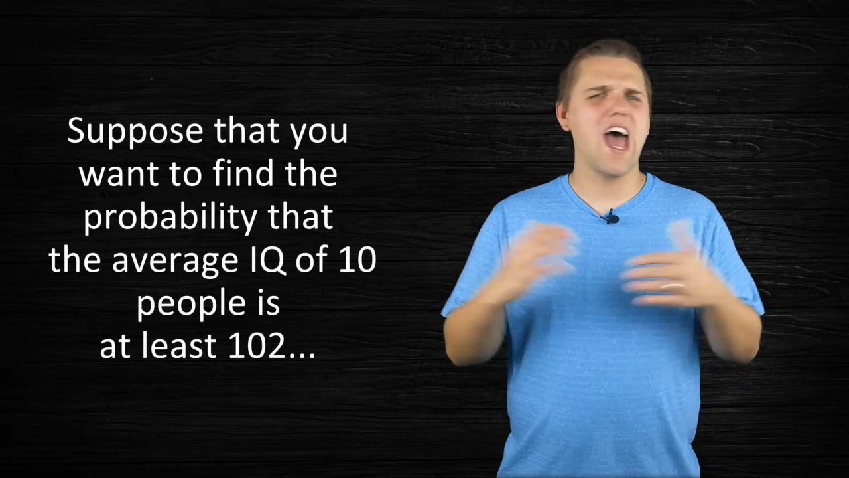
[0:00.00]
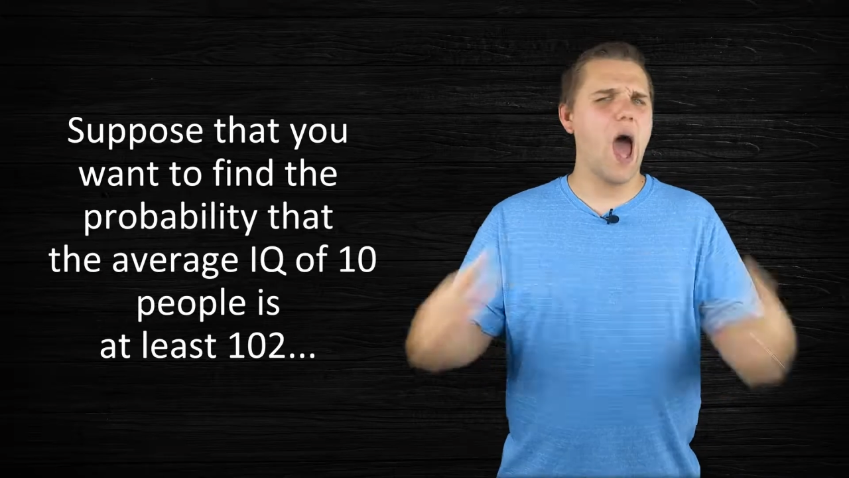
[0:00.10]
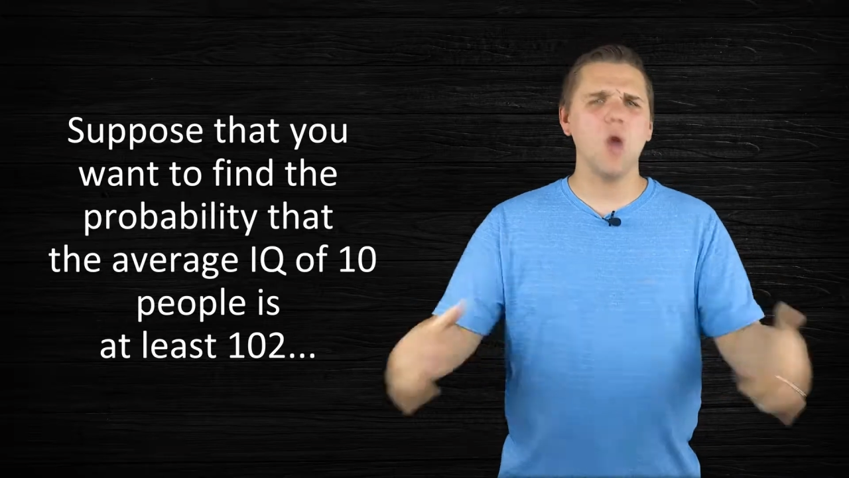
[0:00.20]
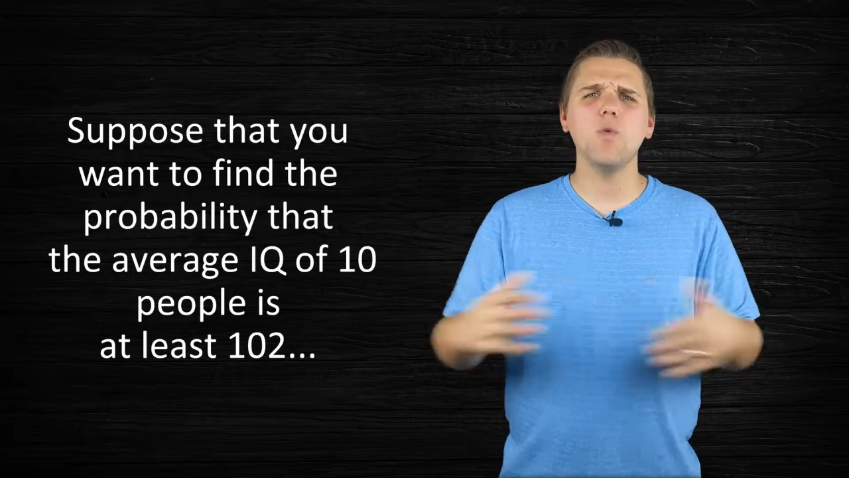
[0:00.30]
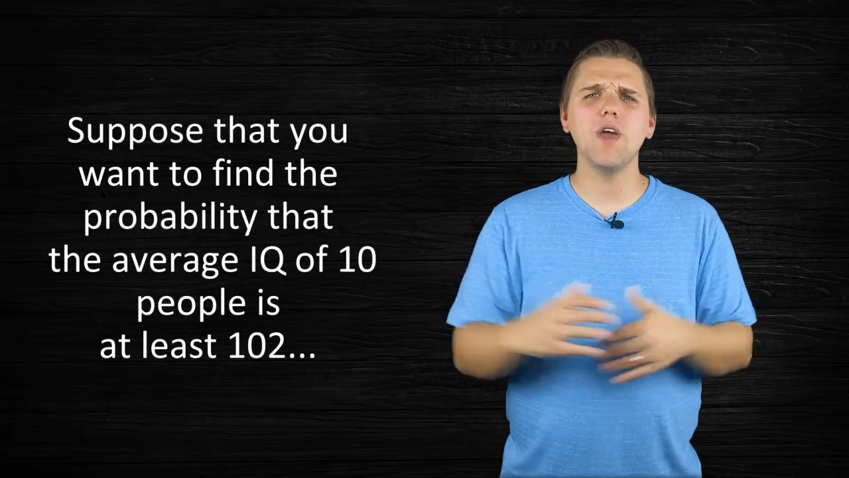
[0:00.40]

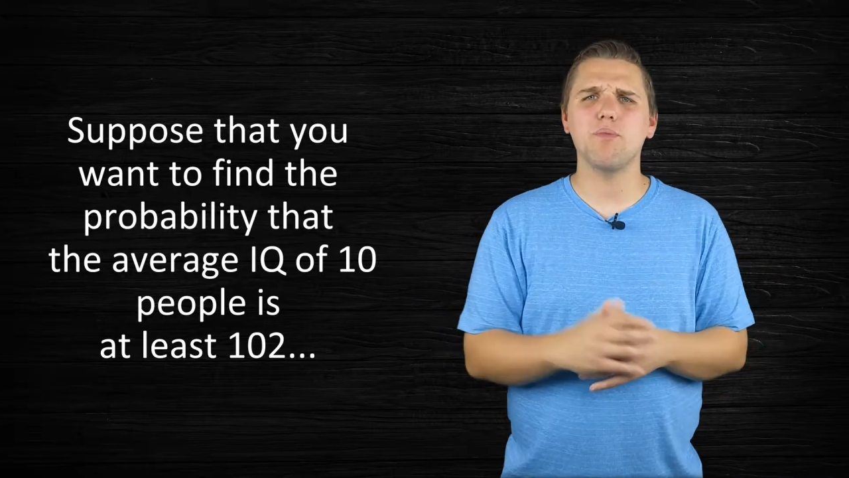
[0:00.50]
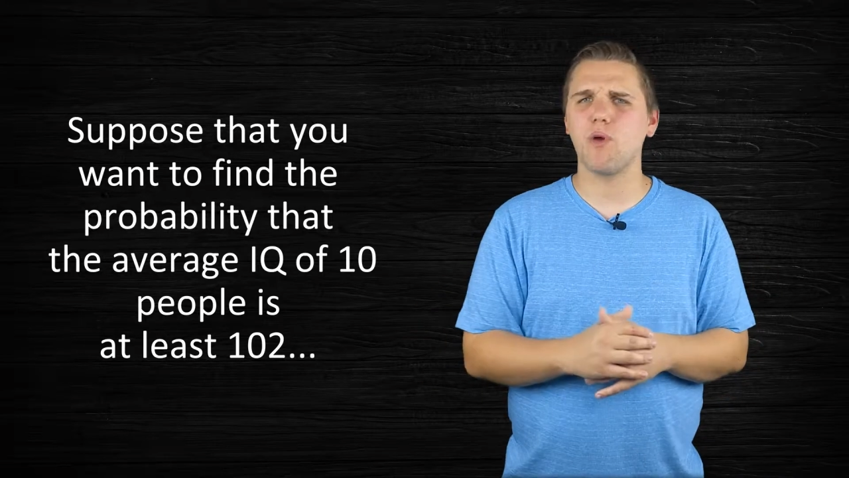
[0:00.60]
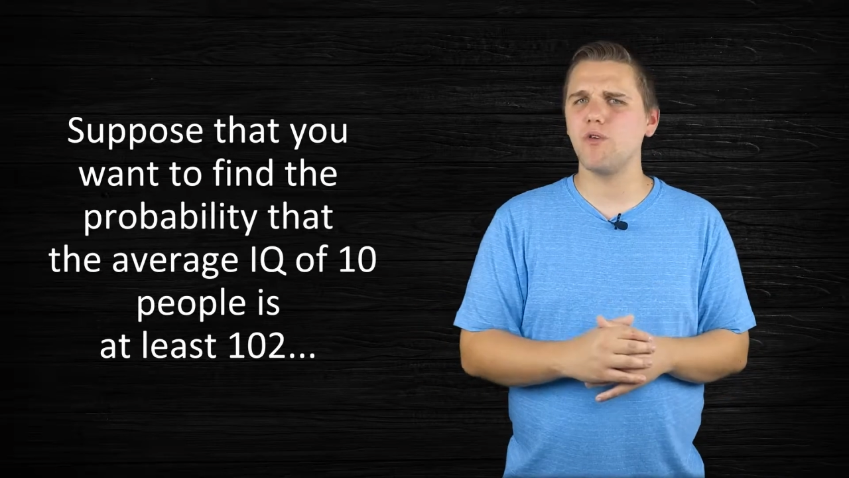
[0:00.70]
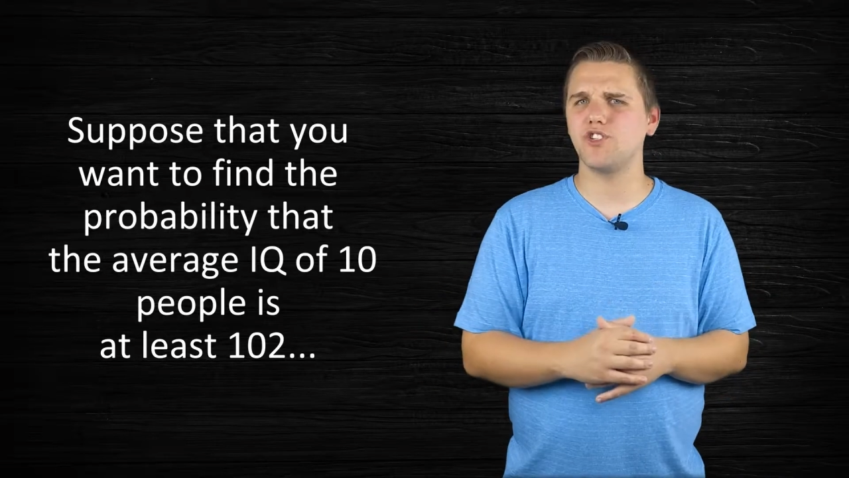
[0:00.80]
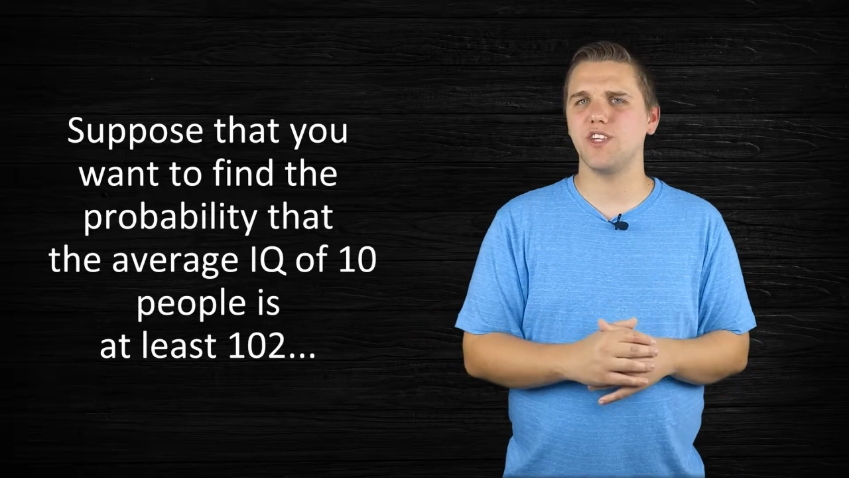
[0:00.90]
How do we
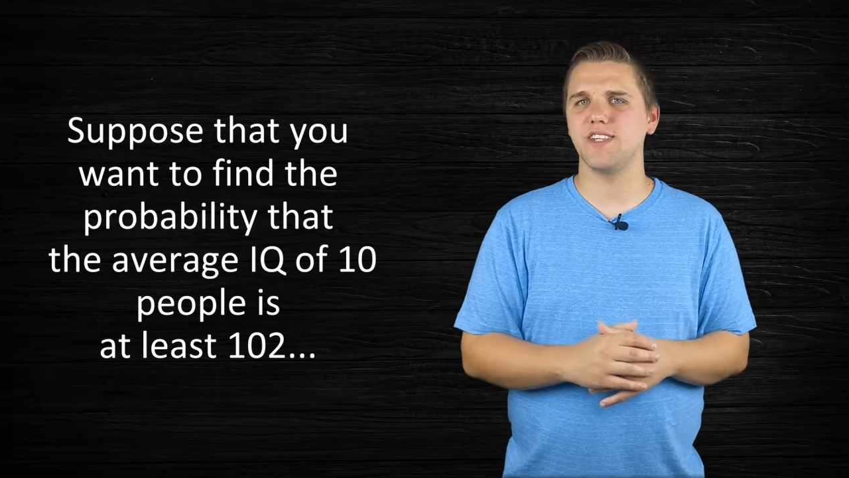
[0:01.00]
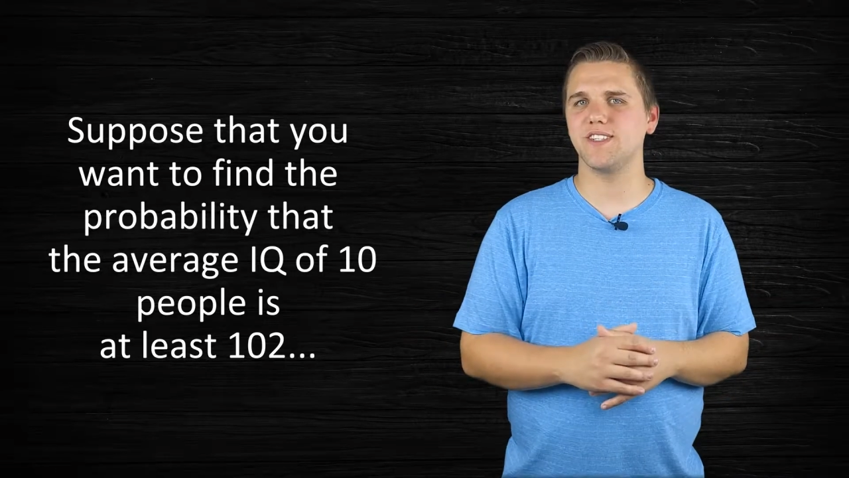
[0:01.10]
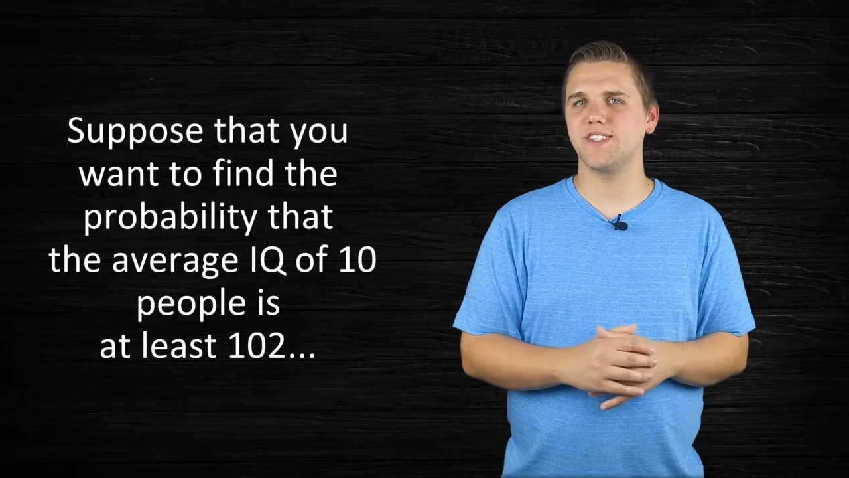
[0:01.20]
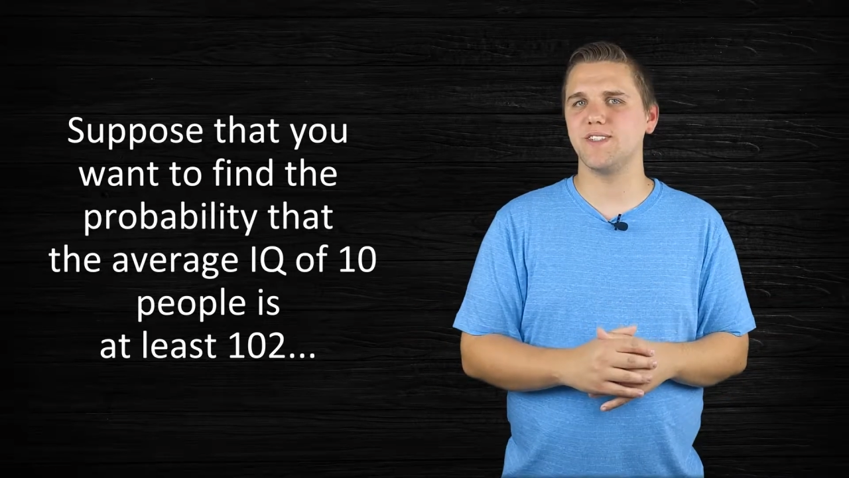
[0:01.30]
approach this?